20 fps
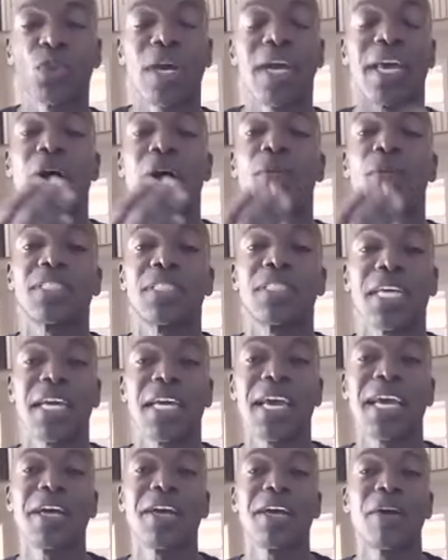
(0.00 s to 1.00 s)
and I was
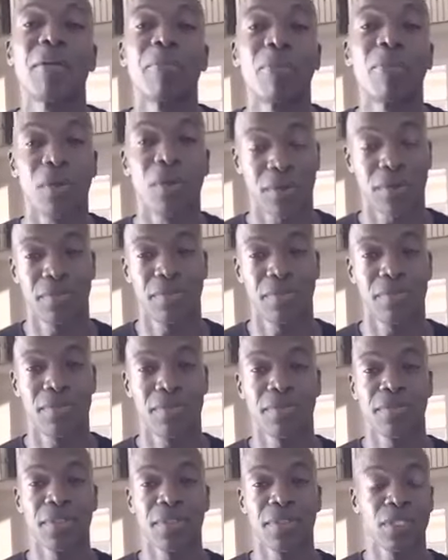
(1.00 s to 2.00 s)
dead broke.
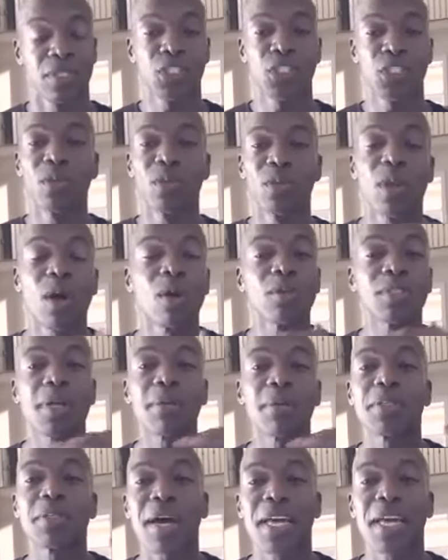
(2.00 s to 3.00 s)
Student loans up
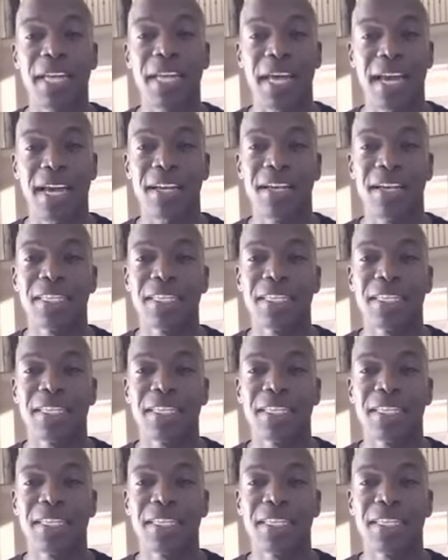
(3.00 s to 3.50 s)
to my neck.